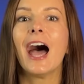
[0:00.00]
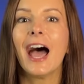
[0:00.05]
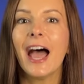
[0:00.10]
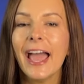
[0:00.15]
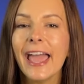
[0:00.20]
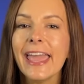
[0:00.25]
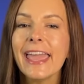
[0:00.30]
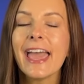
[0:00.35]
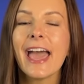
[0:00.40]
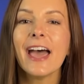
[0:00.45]

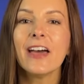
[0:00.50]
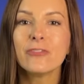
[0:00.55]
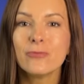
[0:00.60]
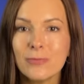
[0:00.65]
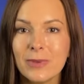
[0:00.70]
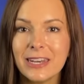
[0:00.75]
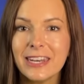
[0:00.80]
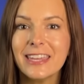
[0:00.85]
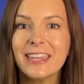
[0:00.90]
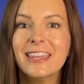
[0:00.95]
I have
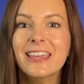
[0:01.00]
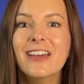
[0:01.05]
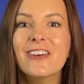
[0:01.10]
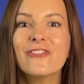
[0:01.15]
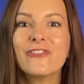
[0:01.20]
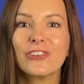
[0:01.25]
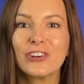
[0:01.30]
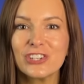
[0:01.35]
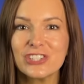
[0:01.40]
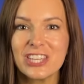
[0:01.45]
many
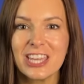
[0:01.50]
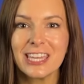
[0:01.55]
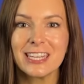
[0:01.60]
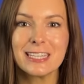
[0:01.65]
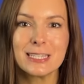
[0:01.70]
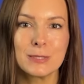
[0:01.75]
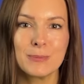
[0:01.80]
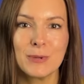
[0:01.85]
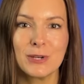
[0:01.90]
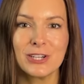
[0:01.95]

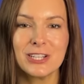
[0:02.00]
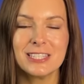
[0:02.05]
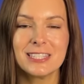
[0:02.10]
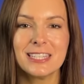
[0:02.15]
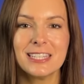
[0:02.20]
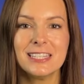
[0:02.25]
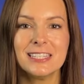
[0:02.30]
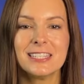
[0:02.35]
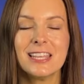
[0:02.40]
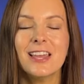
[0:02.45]
firsthand
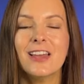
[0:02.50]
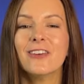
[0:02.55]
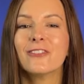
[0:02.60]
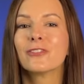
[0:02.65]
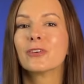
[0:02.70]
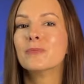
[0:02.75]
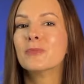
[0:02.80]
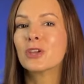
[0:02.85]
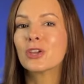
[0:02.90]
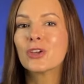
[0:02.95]
experiences
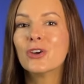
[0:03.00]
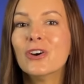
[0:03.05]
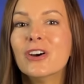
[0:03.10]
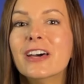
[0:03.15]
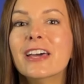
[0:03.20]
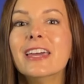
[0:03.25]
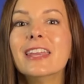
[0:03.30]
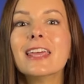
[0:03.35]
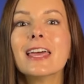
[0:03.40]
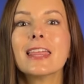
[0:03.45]
from the
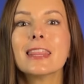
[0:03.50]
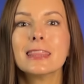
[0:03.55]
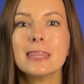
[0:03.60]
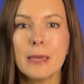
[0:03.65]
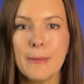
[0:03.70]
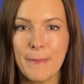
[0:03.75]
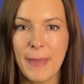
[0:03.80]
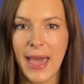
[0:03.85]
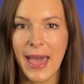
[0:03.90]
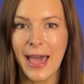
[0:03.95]
good,
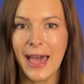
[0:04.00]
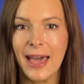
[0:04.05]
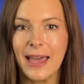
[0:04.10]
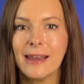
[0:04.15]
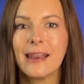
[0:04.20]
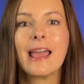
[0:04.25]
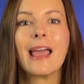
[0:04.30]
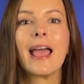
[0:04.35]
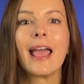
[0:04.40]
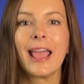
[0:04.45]
the
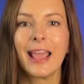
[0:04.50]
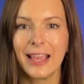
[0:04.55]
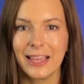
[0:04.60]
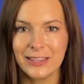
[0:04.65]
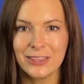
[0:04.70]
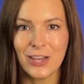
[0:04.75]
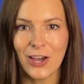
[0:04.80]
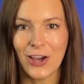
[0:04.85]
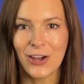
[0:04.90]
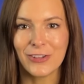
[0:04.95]
bad,
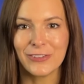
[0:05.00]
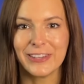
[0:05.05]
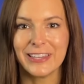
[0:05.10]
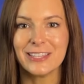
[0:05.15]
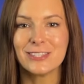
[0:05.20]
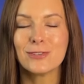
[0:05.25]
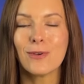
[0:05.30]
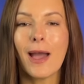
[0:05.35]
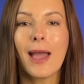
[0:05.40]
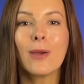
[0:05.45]
and the
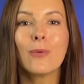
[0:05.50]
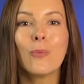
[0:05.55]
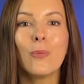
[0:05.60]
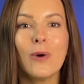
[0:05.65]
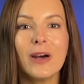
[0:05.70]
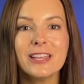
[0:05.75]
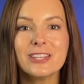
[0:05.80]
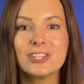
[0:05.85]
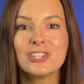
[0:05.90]
ugly. So I want